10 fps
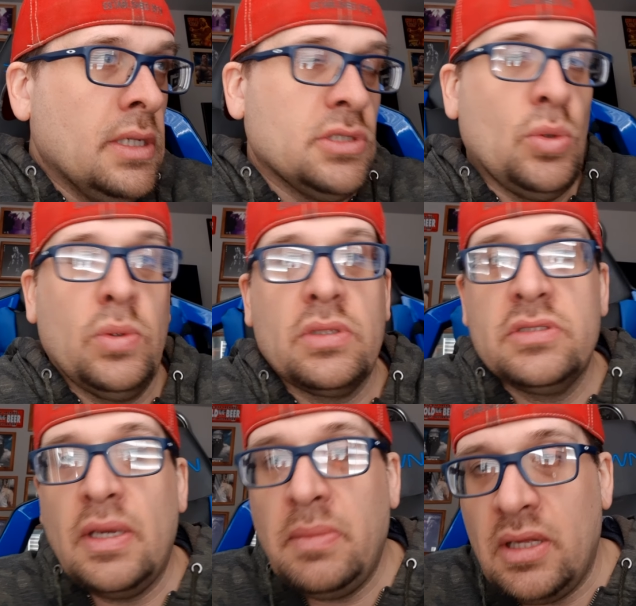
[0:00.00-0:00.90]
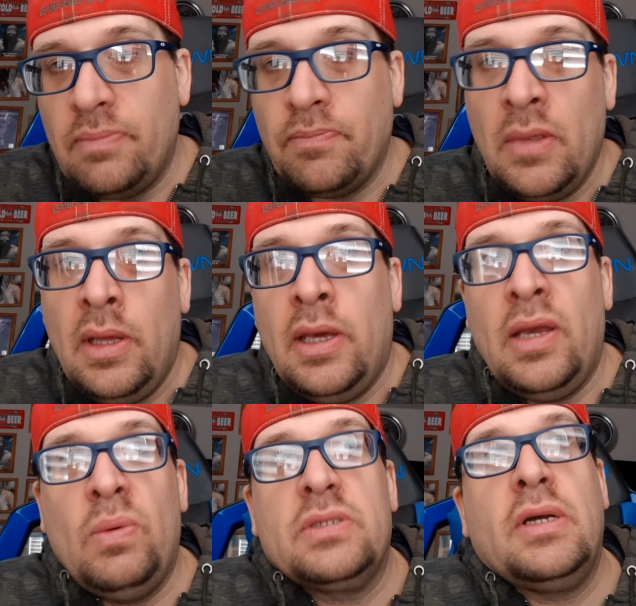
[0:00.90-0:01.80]
So what does that mean?
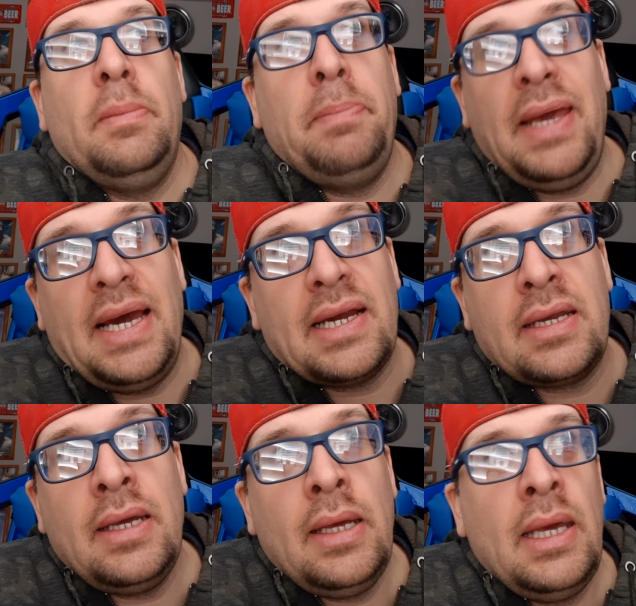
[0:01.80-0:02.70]
He wants to come back